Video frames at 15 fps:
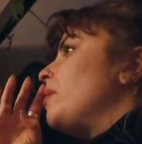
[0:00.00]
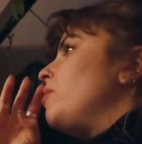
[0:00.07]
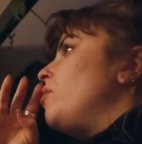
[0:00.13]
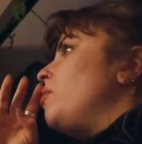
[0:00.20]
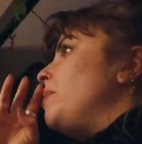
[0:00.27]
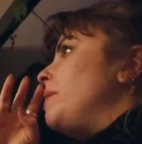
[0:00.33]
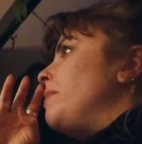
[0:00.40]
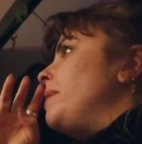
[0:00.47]

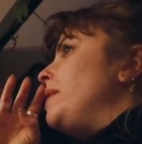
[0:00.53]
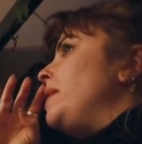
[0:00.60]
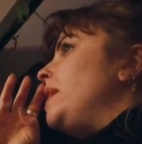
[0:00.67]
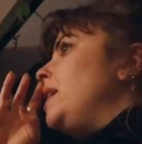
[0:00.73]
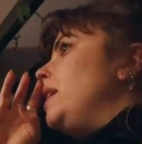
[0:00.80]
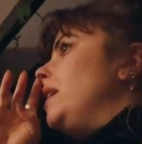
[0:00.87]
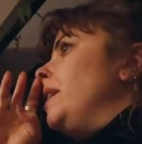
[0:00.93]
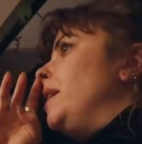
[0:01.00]
Normally when you're
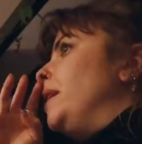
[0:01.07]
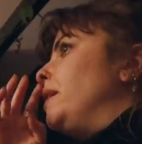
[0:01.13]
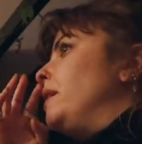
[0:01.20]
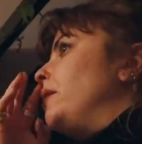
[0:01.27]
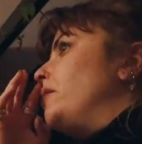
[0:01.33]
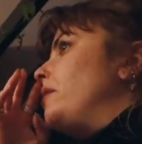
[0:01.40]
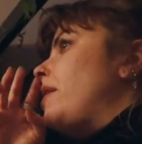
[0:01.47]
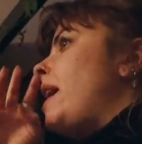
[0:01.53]
healing it,
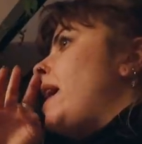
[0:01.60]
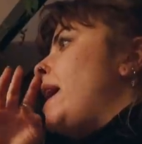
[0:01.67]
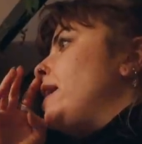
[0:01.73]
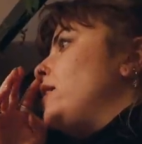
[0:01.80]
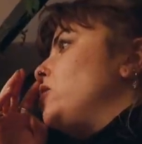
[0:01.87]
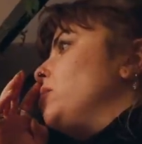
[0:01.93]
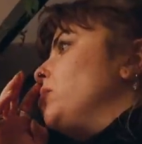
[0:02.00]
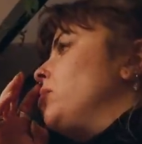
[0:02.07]
it will
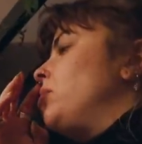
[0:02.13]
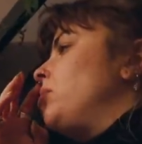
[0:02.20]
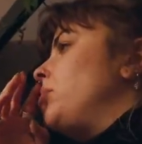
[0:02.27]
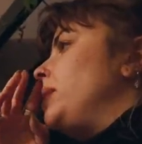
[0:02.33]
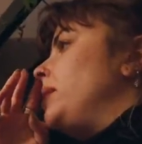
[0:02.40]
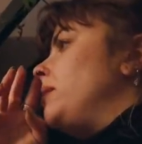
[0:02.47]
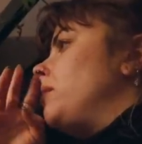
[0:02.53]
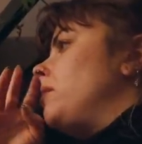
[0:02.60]
catch, it will
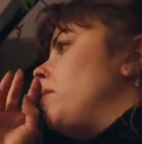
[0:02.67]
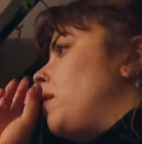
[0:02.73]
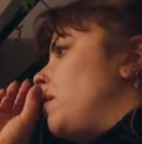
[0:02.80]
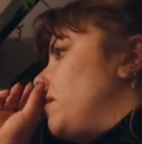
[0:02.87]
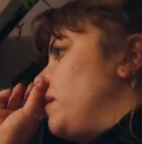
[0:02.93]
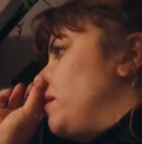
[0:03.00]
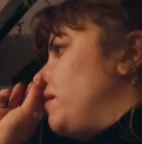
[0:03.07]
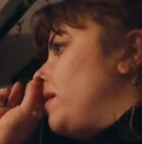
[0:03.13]

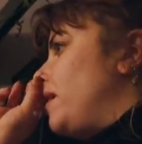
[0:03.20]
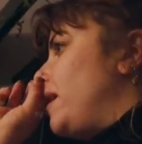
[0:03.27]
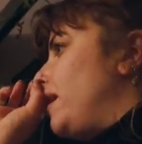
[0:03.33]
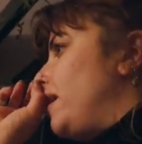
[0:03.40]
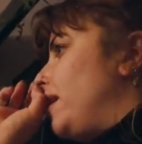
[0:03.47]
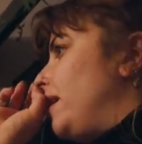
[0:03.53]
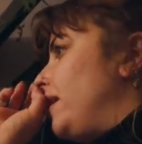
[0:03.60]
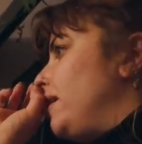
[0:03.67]
swell, it'll
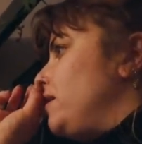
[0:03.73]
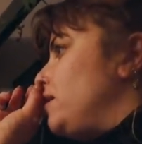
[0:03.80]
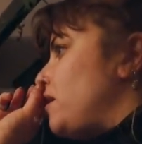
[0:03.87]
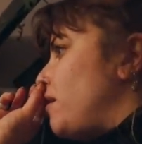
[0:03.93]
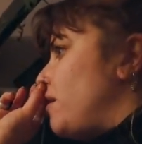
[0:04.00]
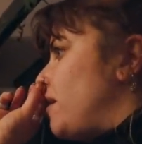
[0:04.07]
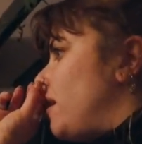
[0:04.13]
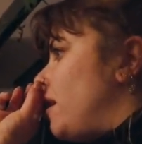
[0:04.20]
hurt. Like, this
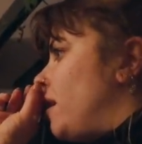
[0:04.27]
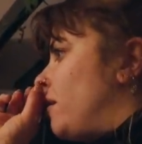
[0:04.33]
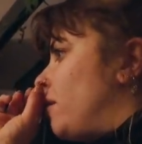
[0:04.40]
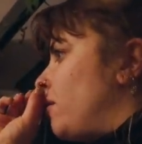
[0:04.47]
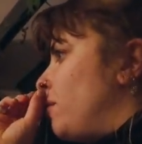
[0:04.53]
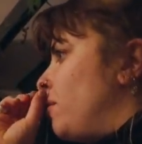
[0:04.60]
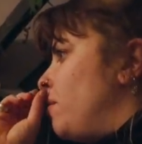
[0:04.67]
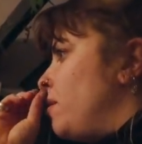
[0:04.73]
don't hurt
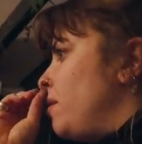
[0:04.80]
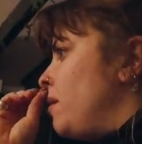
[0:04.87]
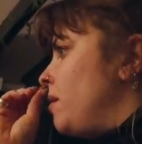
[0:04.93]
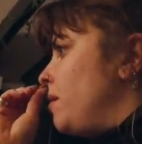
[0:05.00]
at all.